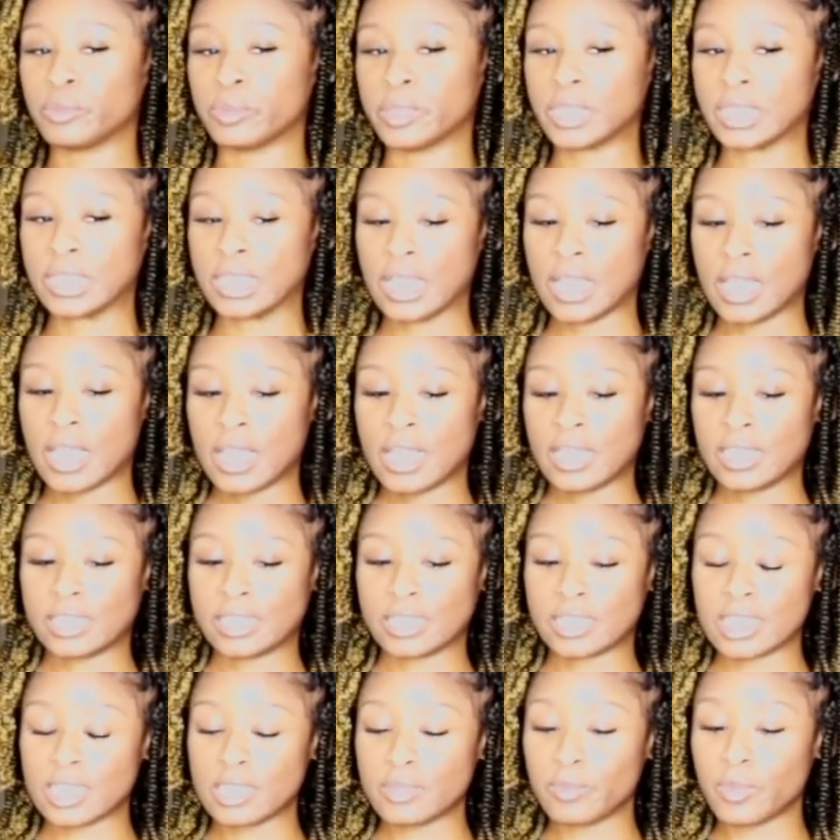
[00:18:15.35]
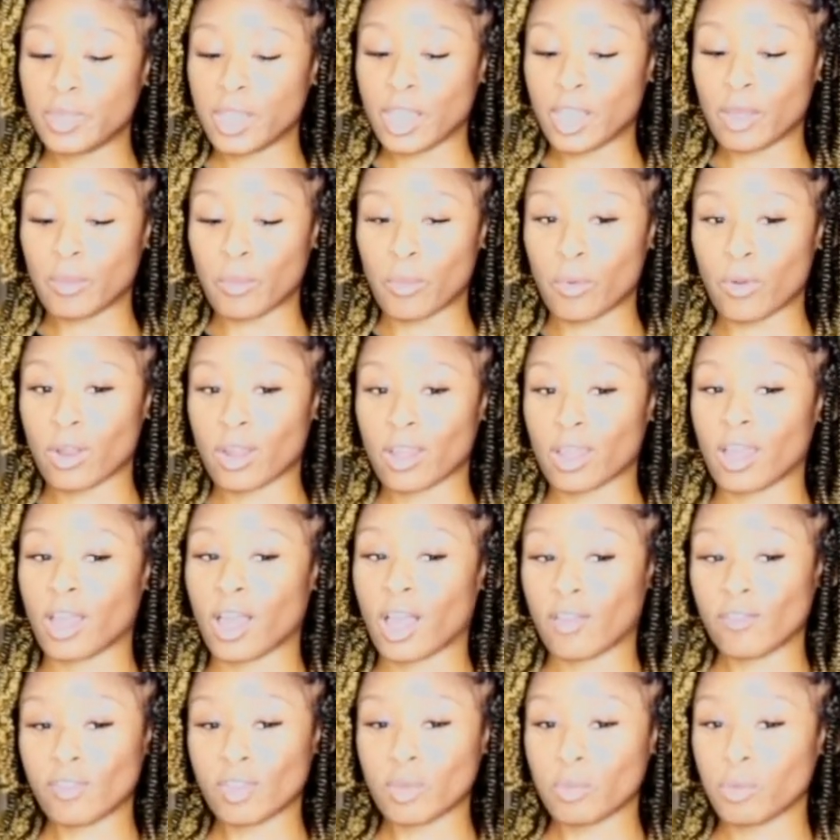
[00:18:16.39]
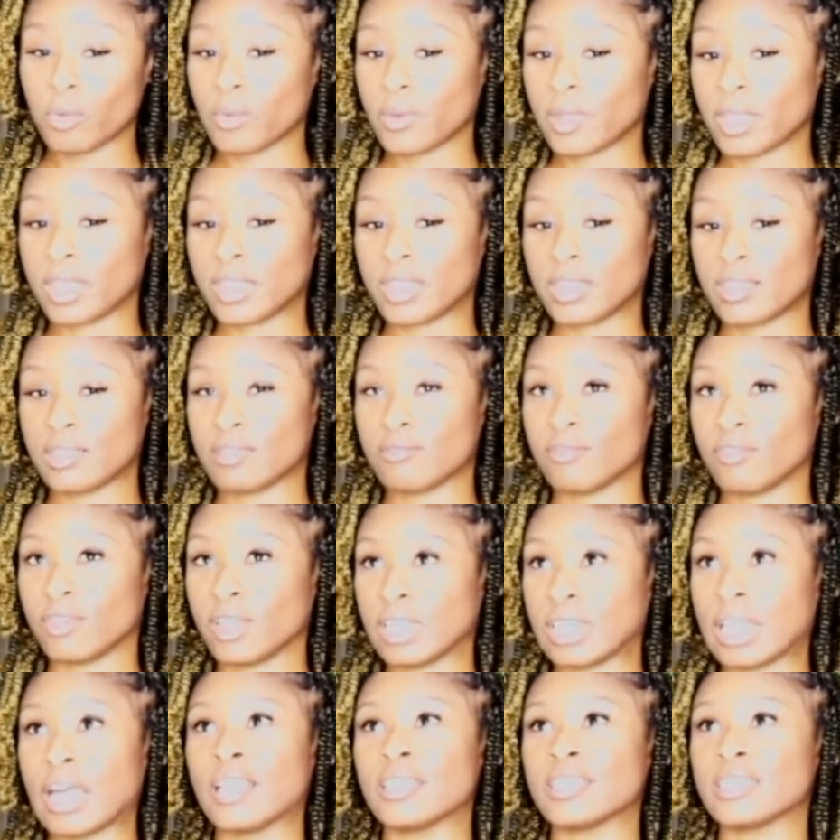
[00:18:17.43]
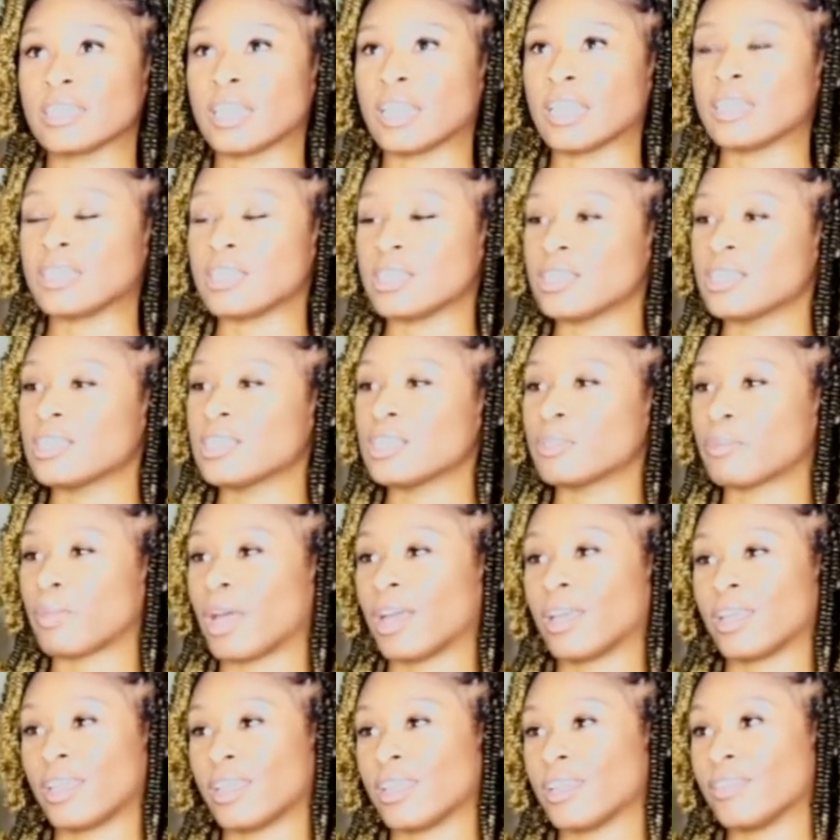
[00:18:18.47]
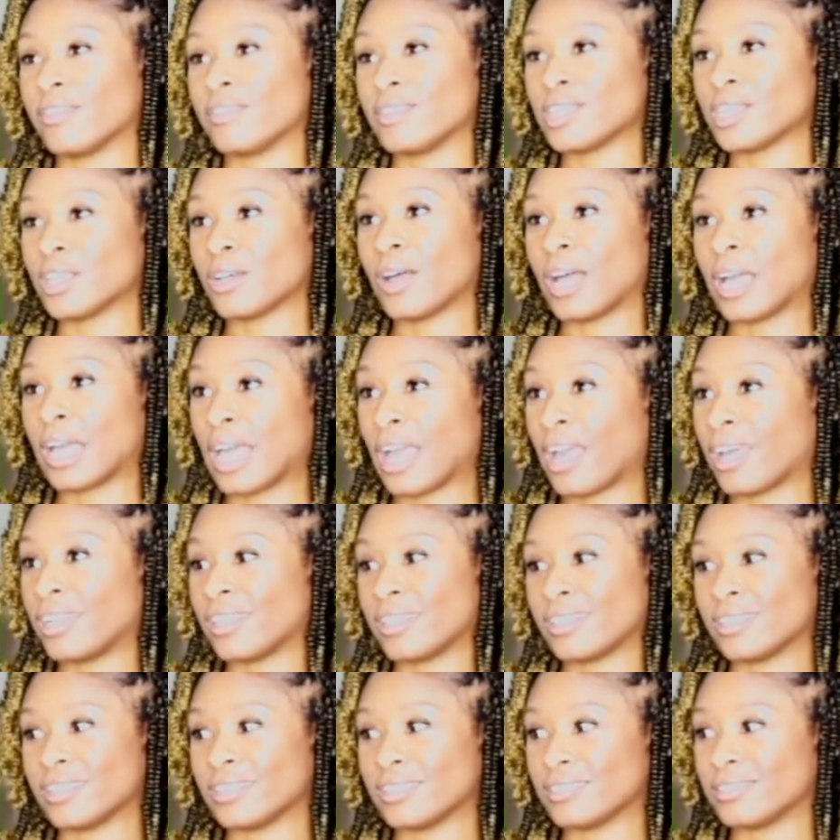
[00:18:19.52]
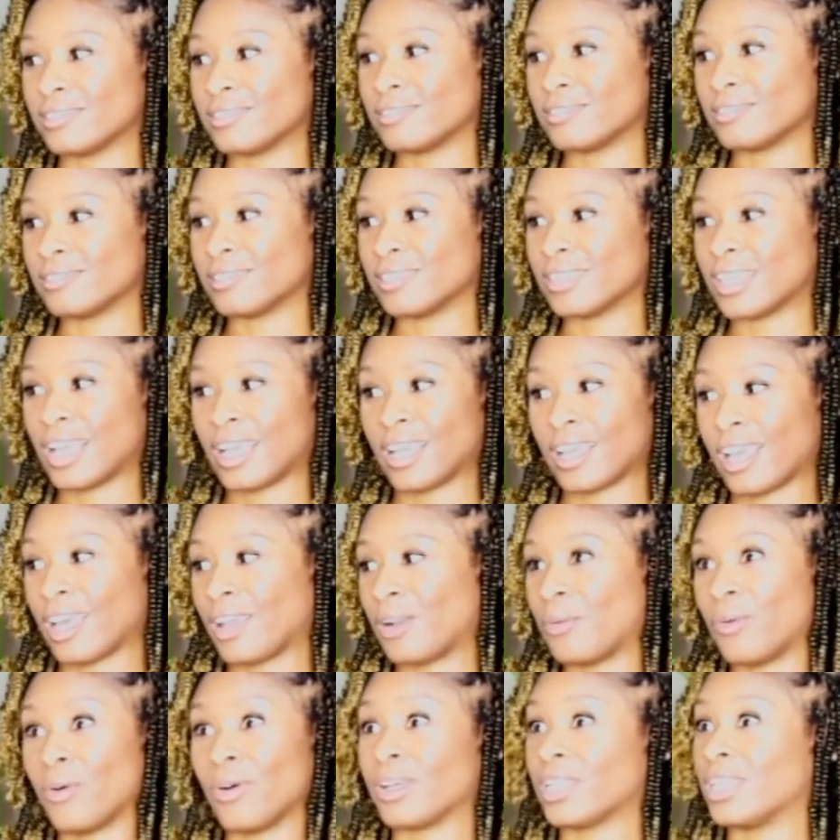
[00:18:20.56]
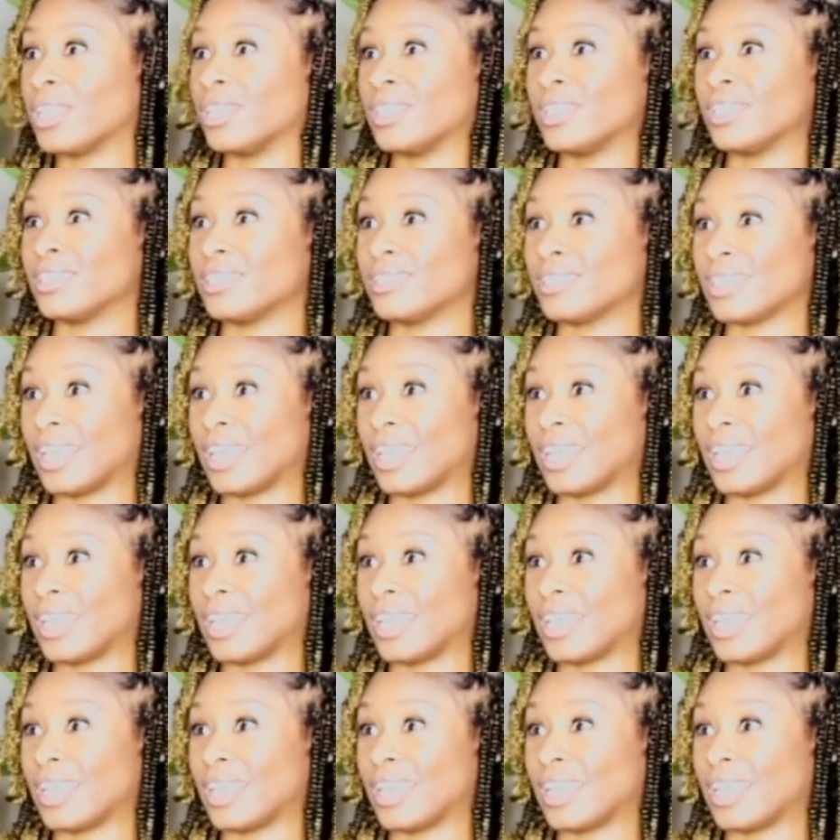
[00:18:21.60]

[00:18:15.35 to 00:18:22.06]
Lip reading: But just being more comfortable with realizing that this is my gift. So I gotta walk in it.